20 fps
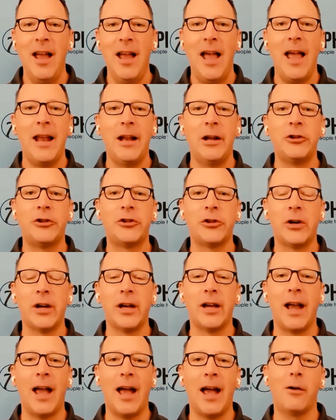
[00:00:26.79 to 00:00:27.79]
and
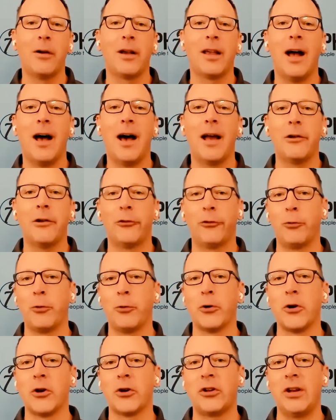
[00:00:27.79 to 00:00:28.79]
enjoying how God has
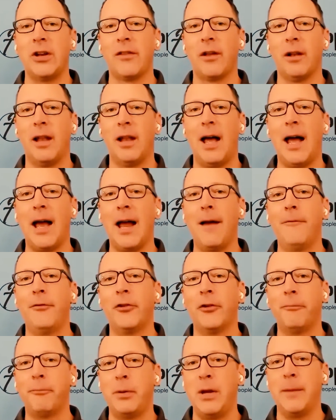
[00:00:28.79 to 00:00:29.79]
worked in the lives
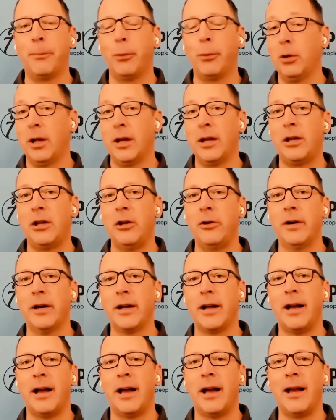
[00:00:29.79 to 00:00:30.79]
of people like you
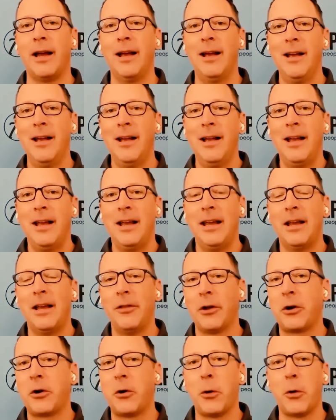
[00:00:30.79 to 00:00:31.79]
and I in
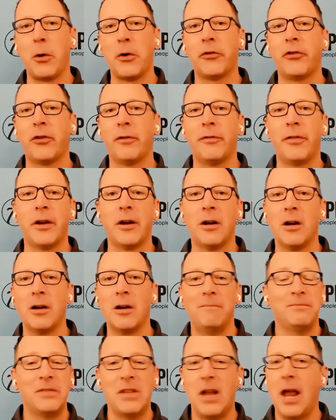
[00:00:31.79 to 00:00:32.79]
the course of
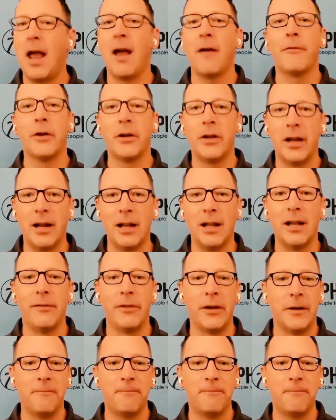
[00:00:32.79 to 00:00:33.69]
their everyday living.